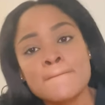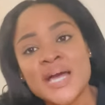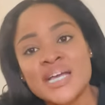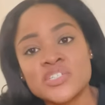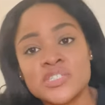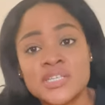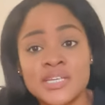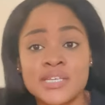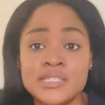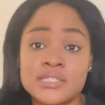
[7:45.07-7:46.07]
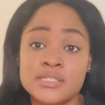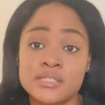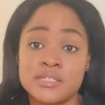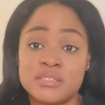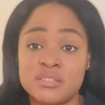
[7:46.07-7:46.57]
I just think it's,
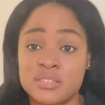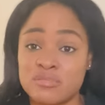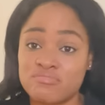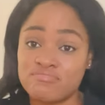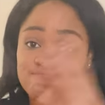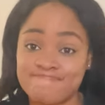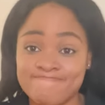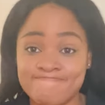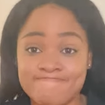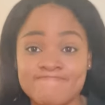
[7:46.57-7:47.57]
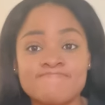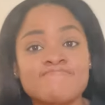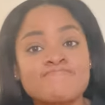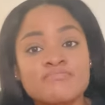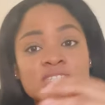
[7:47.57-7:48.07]
it's,
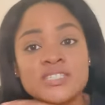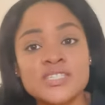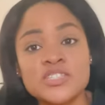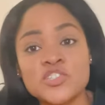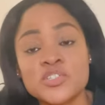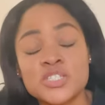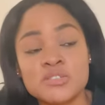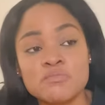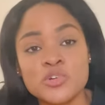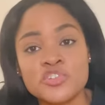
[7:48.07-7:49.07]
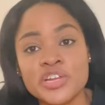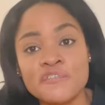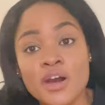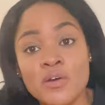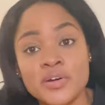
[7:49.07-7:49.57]
it's, it's just more
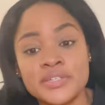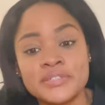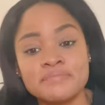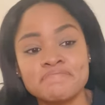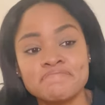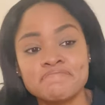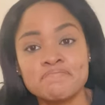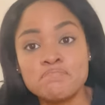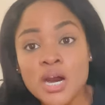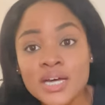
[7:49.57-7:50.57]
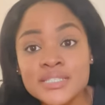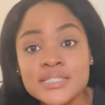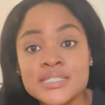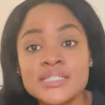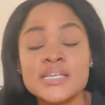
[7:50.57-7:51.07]
straightforward.
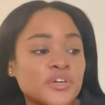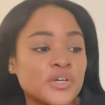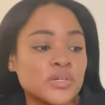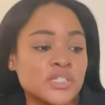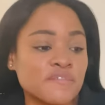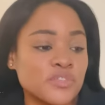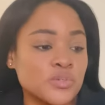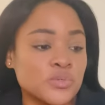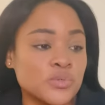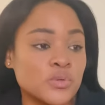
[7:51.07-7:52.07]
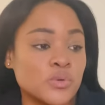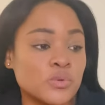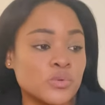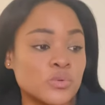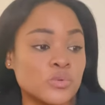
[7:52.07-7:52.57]
But those of you
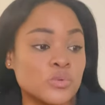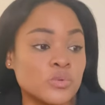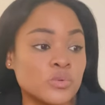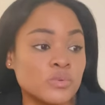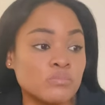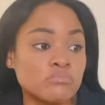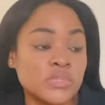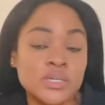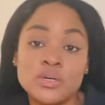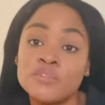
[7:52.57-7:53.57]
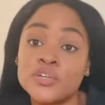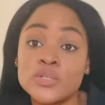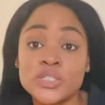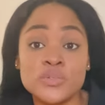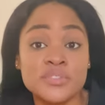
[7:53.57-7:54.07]
who, you know, for
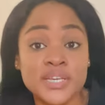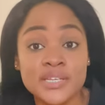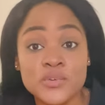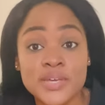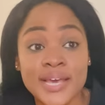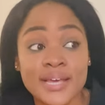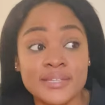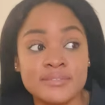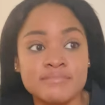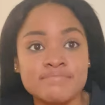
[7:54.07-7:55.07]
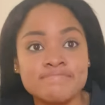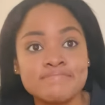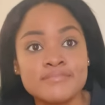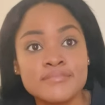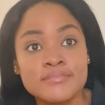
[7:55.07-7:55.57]
those of you who think you can,
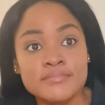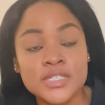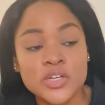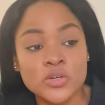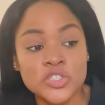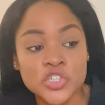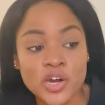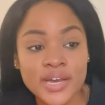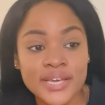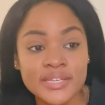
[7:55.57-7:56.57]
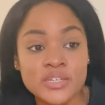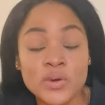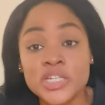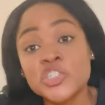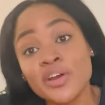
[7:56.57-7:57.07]
you know, join, you
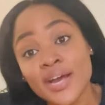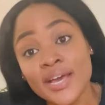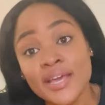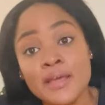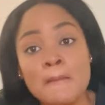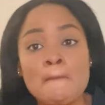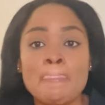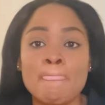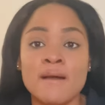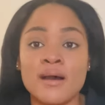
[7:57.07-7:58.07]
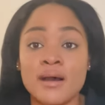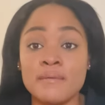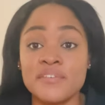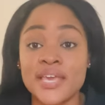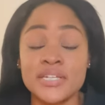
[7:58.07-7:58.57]
want to try, um,
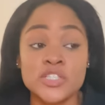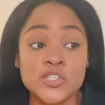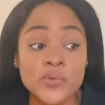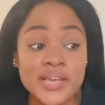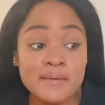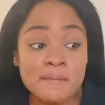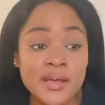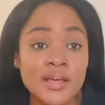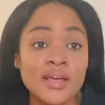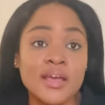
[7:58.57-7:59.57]
if you can swim,